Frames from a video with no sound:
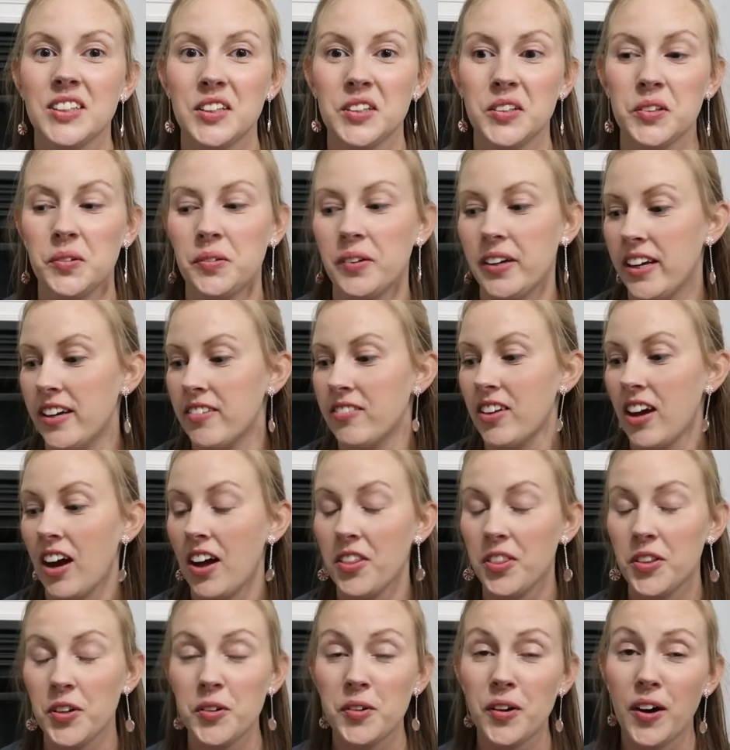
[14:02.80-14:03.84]
so we've
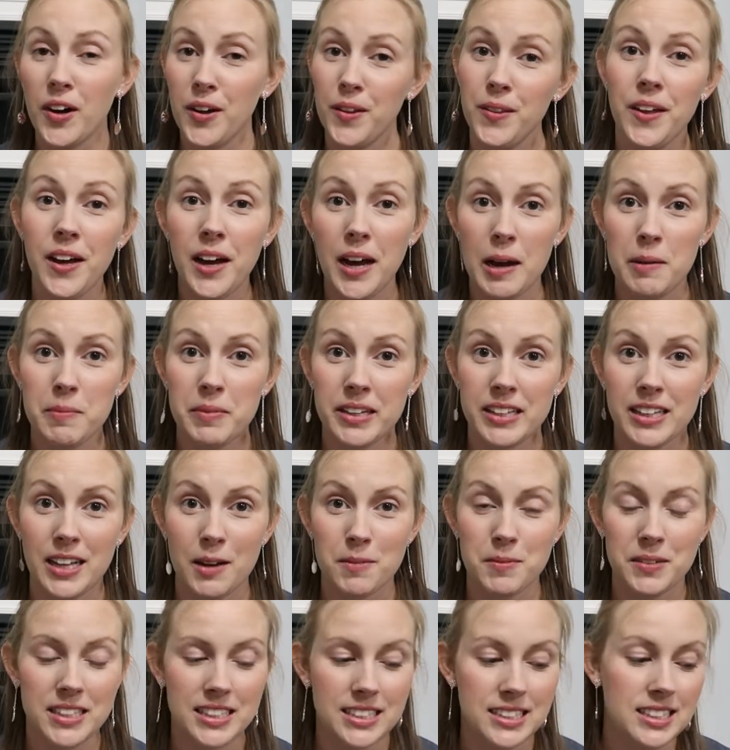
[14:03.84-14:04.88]
gone through all the Hobby
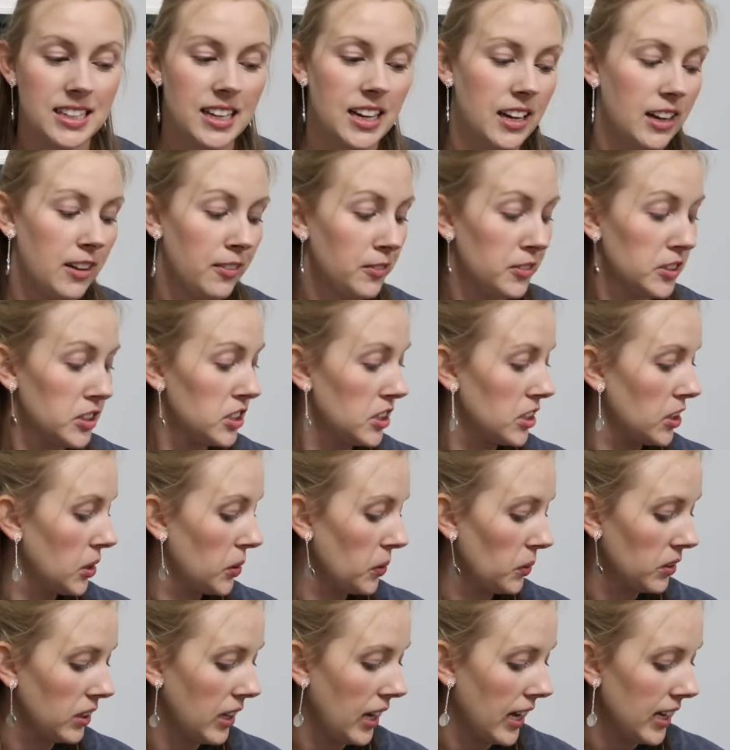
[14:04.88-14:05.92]
Lobby stuff,
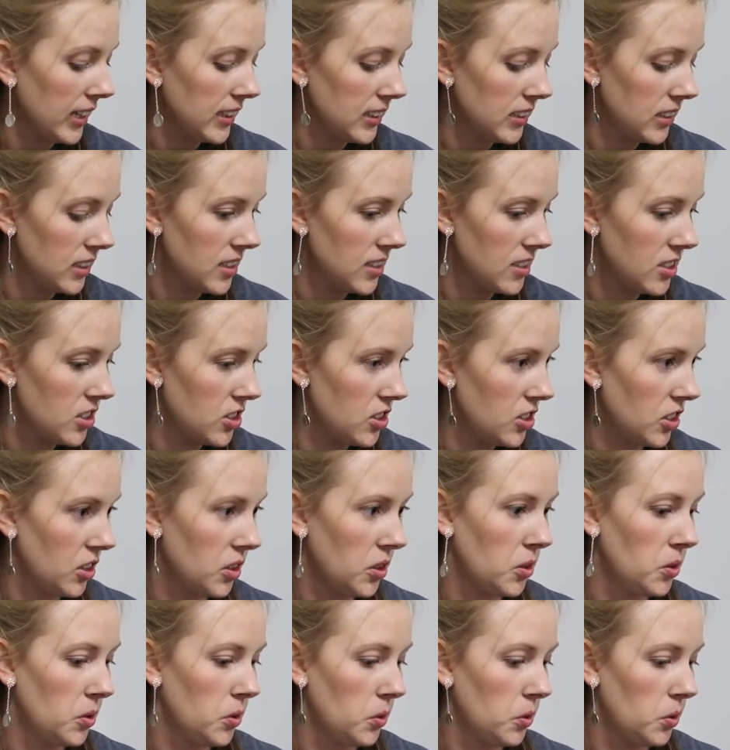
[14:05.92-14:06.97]
so let's
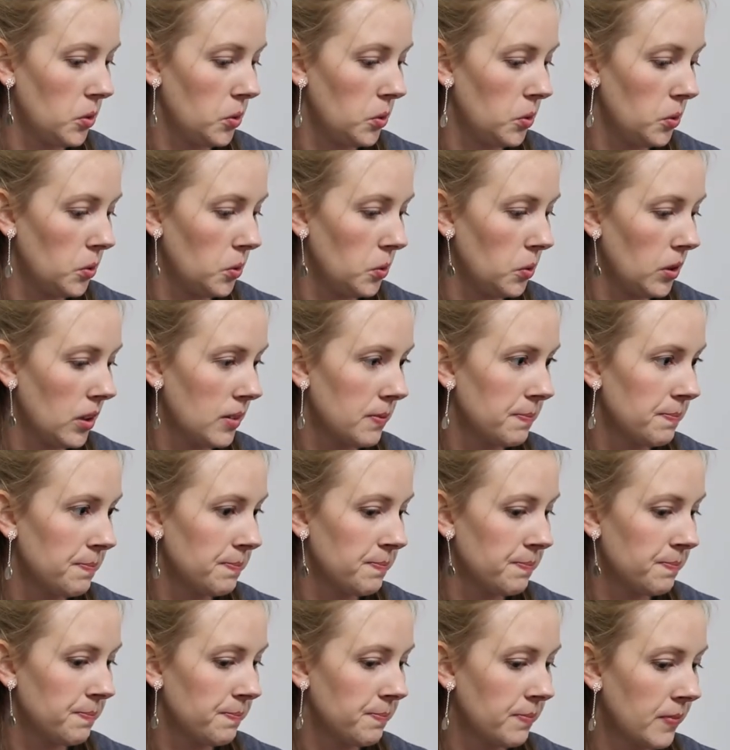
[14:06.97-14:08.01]
do
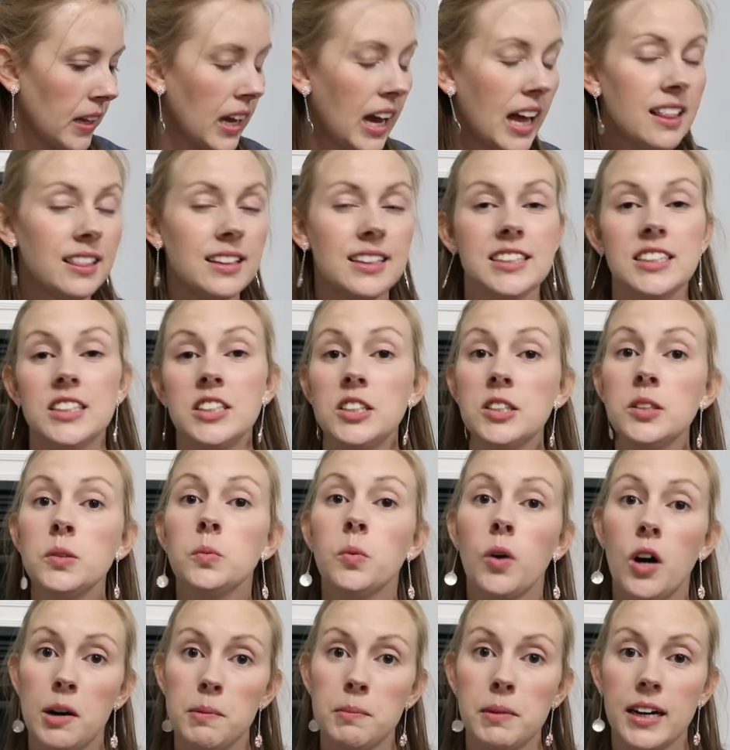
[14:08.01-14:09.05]

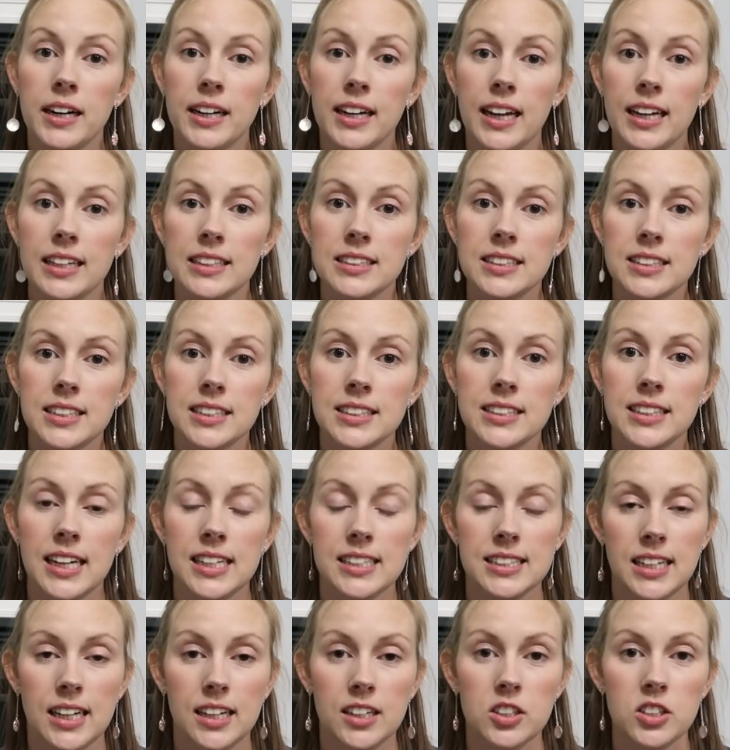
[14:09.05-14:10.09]
Walmart next, because
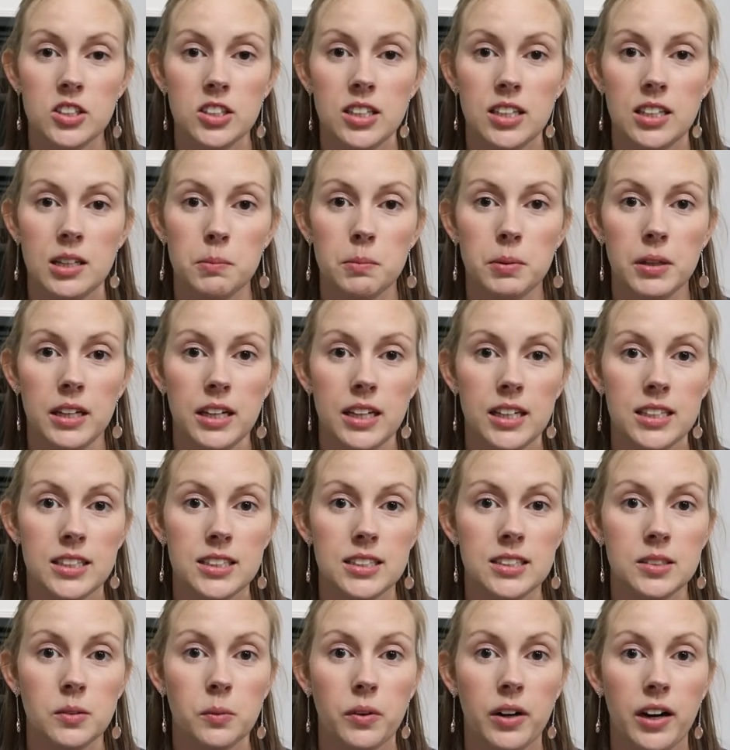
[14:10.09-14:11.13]
that's actually the
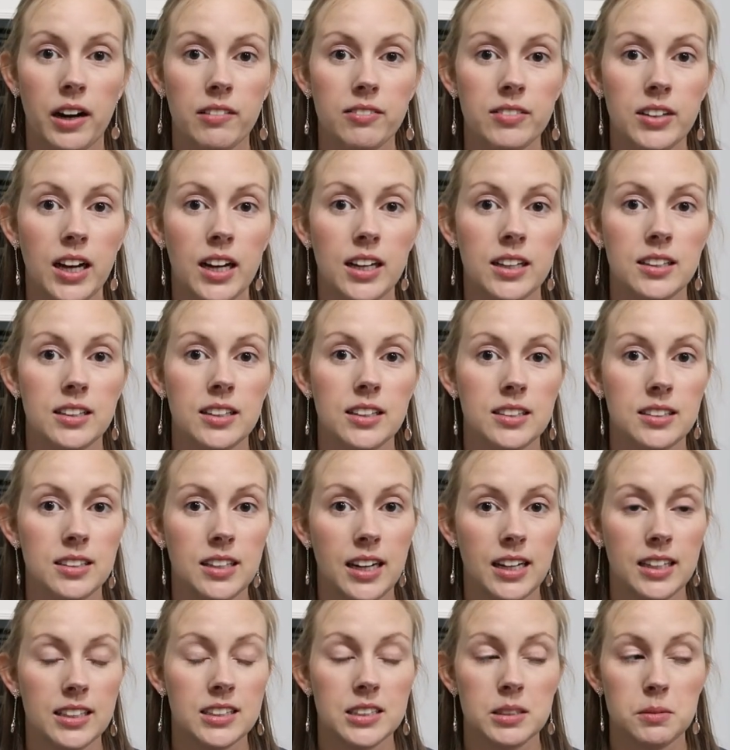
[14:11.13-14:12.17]
place where I've gotten the
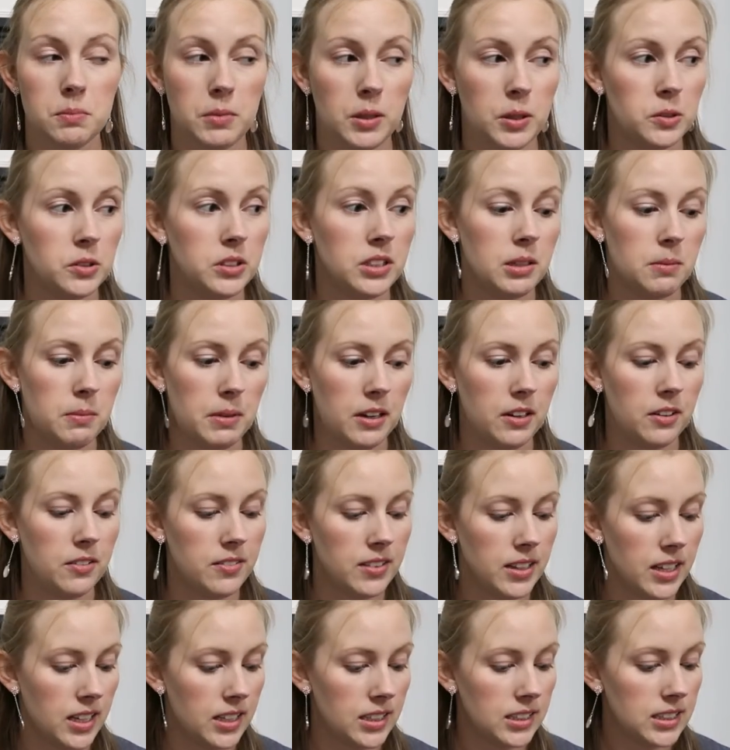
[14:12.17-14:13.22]
next most amount of
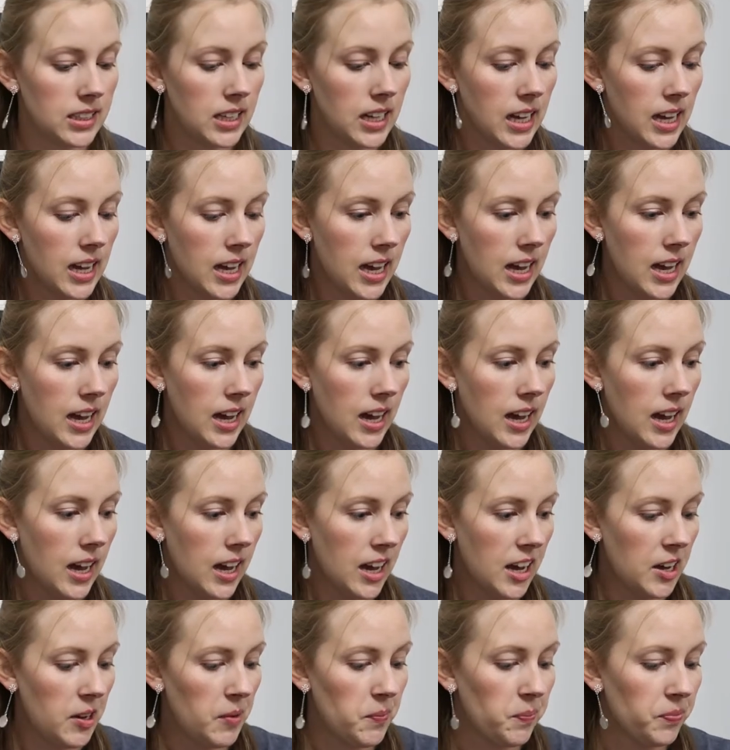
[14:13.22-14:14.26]
things.
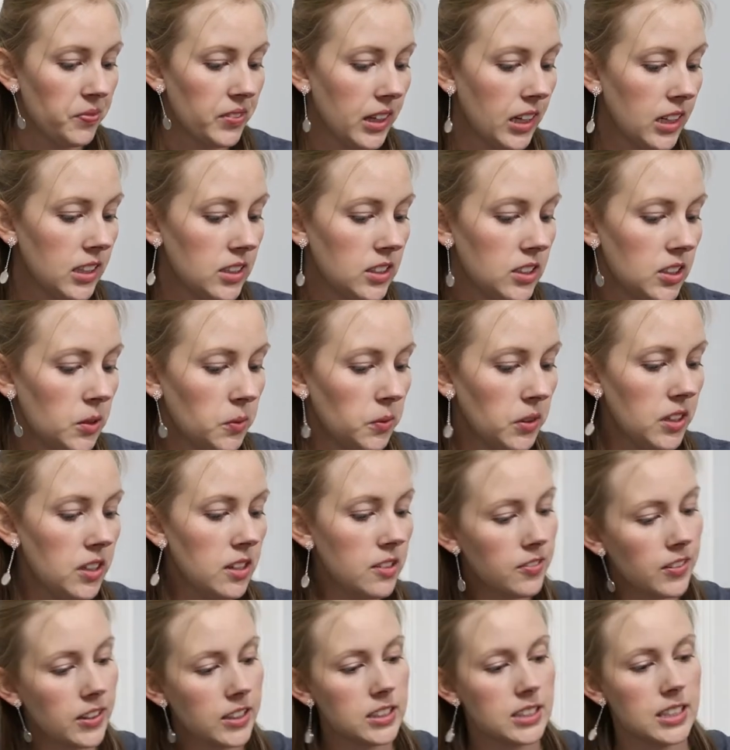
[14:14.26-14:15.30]
So one of
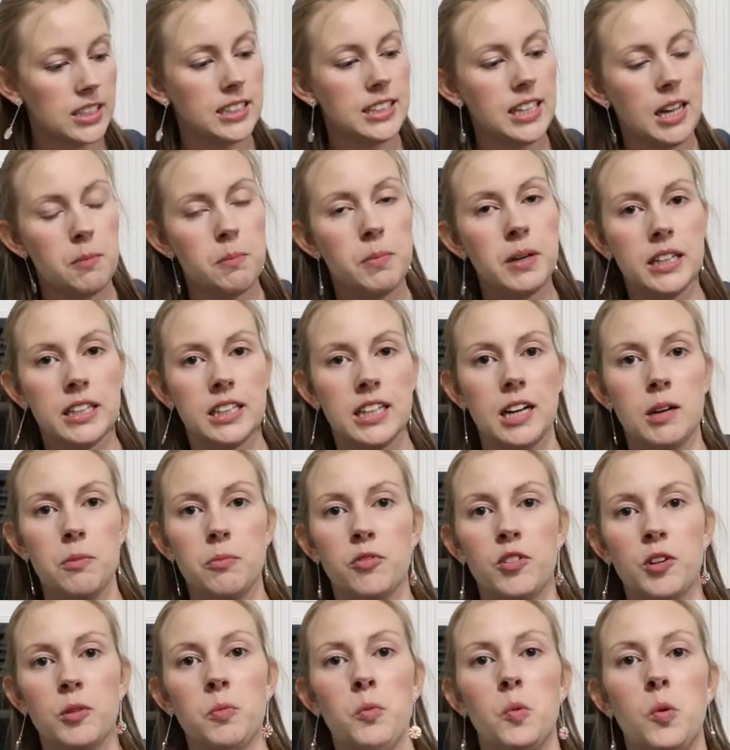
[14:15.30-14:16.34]
the first things I picked up
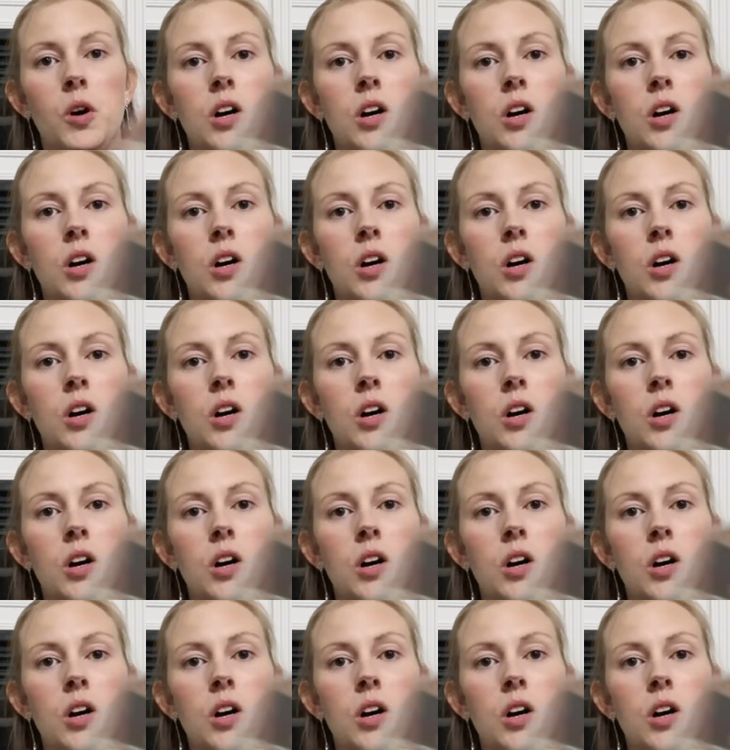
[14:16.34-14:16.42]
from